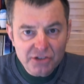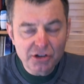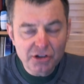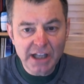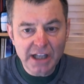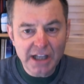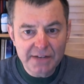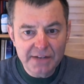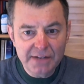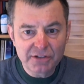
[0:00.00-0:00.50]
their
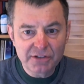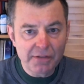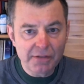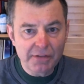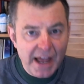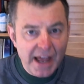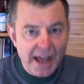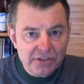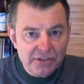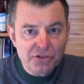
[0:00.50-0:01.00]
lifestyle.
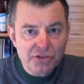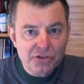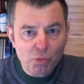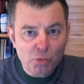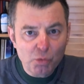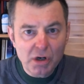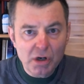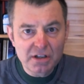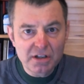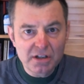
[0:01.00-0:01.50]
That's the
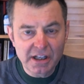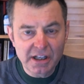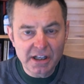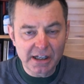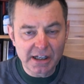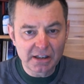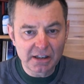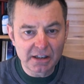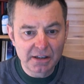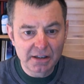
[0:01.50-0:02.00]
one
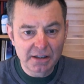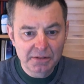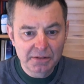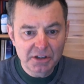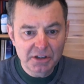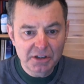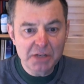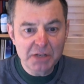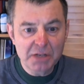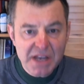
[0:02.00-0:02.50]
thing
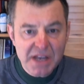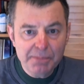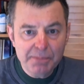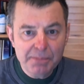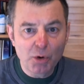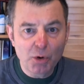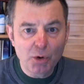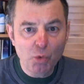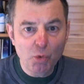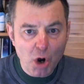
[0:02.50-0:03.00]
that
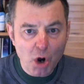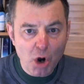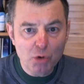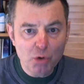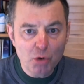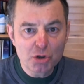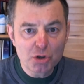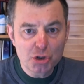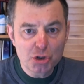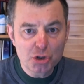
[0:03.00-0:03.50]
people won't
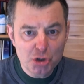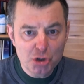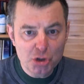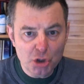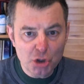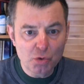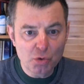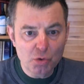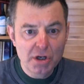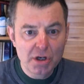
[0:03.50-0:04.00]

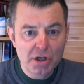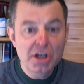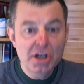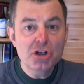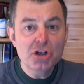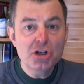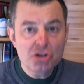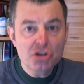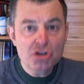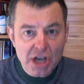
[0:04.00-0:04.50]
do.
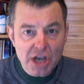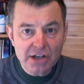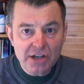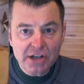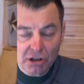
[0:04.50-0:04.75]
Change